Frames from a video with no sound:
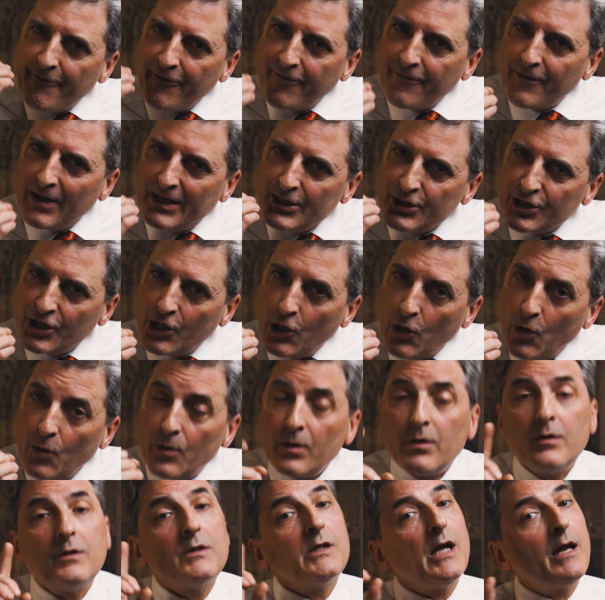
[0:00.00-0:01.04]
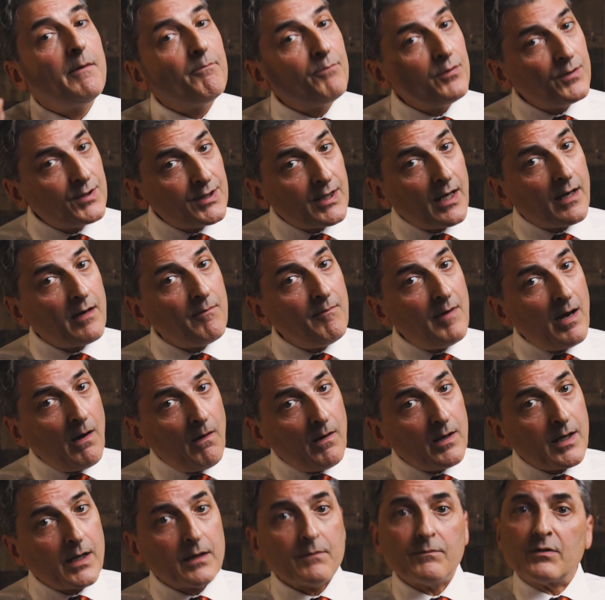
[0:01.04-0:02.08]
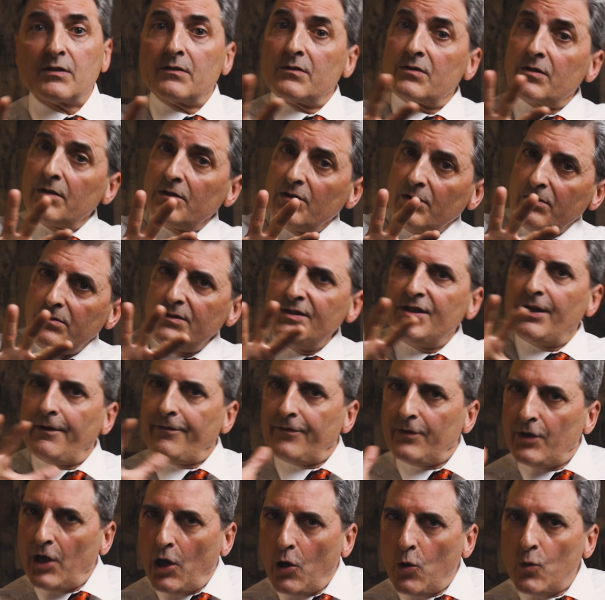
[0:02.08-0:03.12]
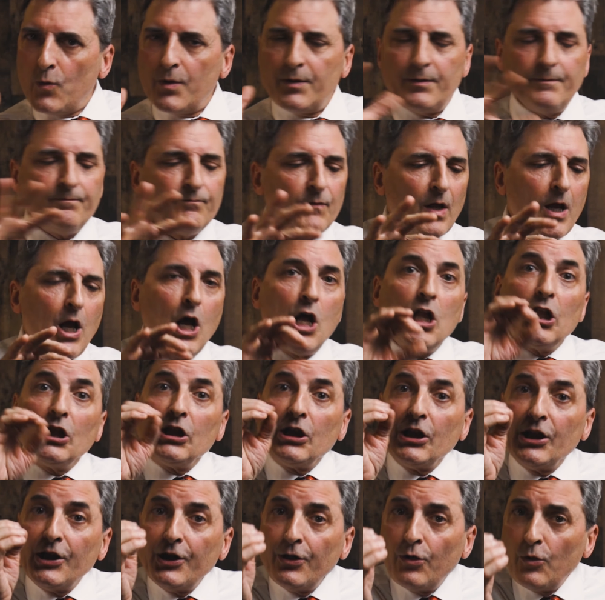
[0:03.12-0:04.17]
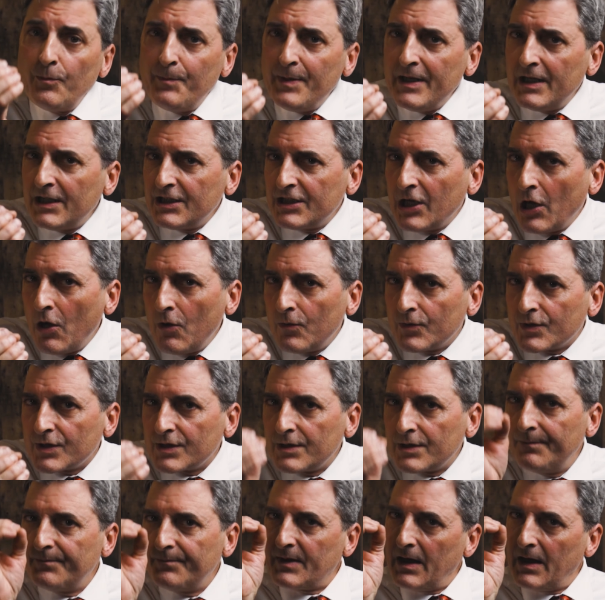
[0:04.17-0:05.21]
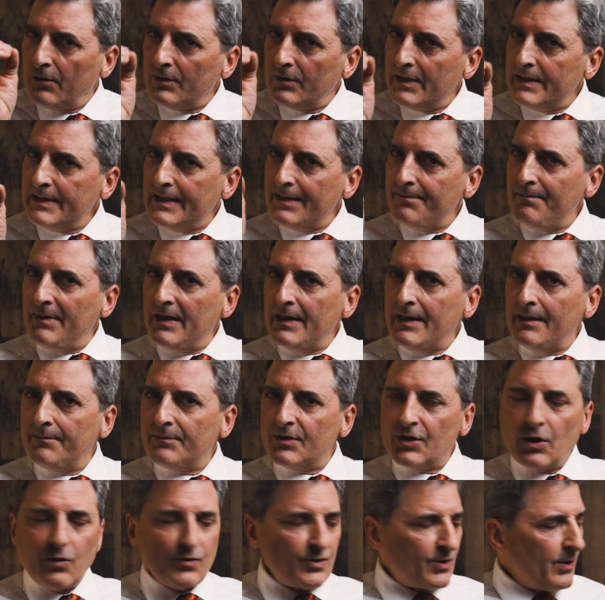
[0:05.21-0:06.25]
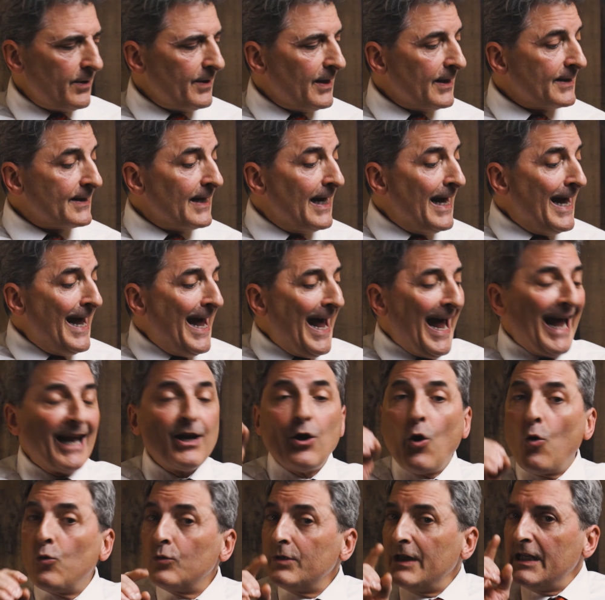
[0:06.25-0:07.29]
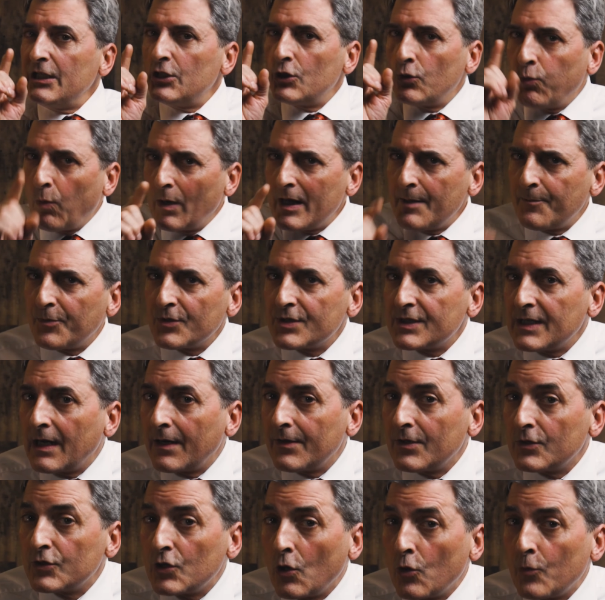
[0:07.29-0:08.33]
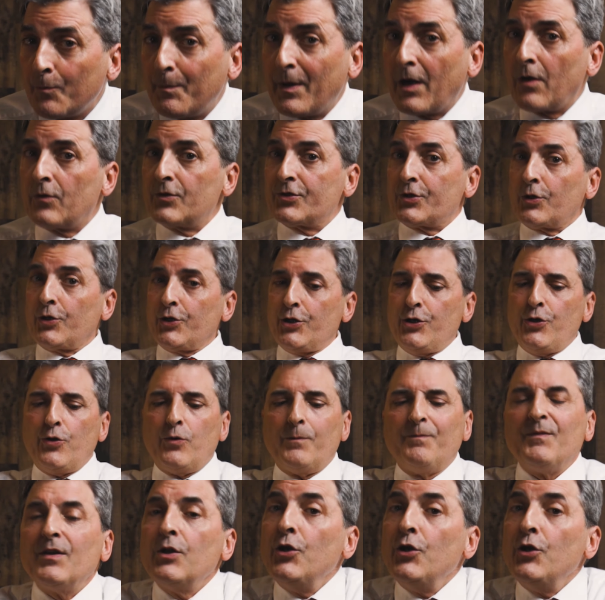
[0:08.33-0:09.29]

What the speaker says: French oak, 10% American. So there's a little different oak. Little bit of toast. They only did medium toast on this, and only 20% of those oak barrels are new.